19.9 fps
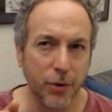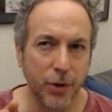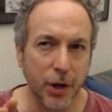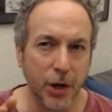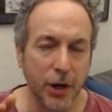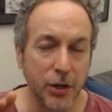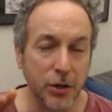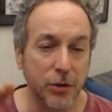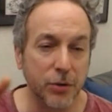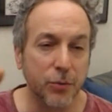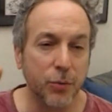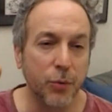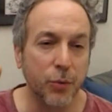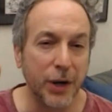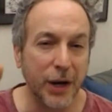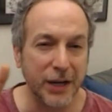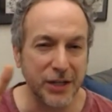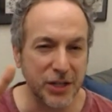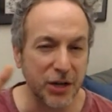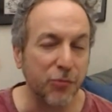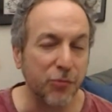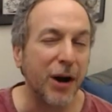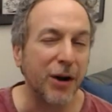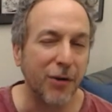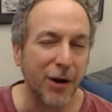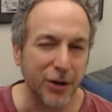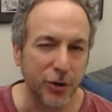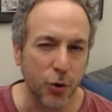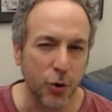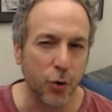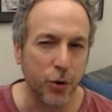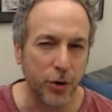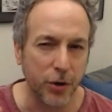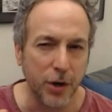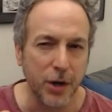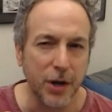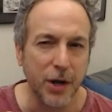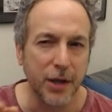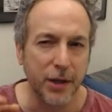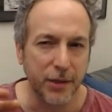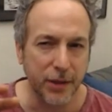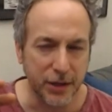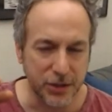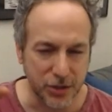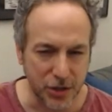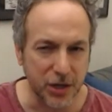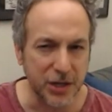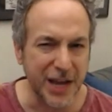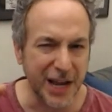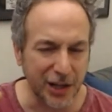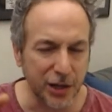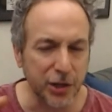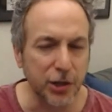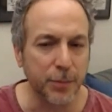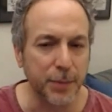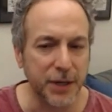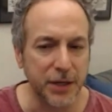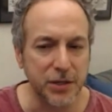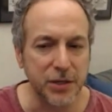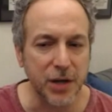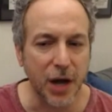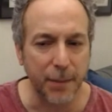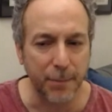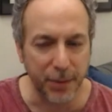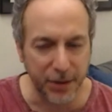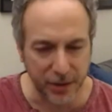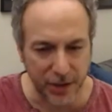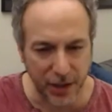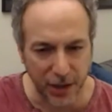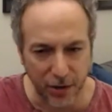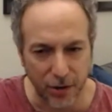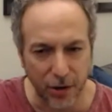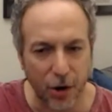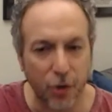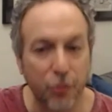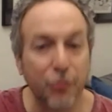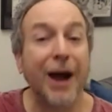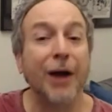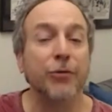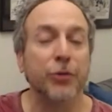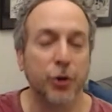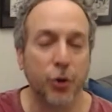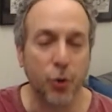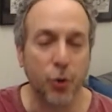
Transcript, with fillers: Uh, when I say right around the corner, it's going to take a little bit of time, but they're around the